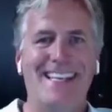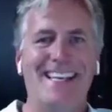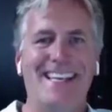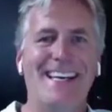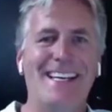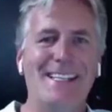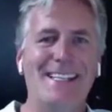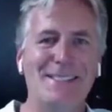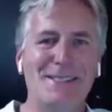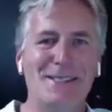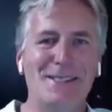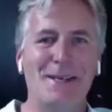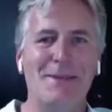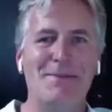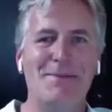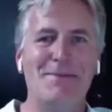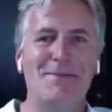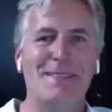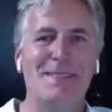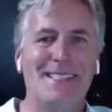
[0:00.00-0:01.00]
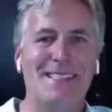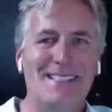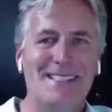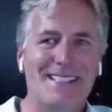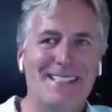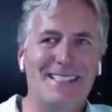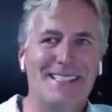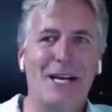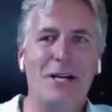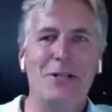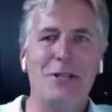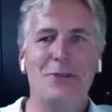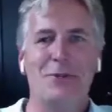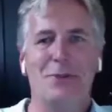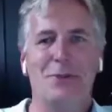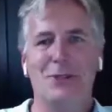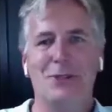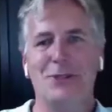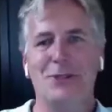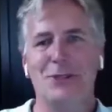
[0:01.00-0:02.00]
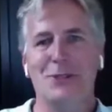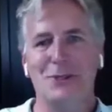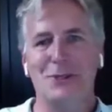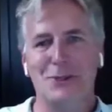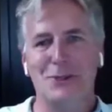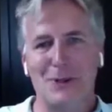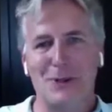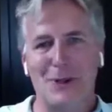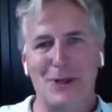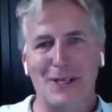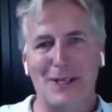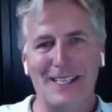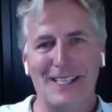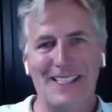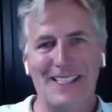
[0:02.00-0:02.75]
had some contribution toward.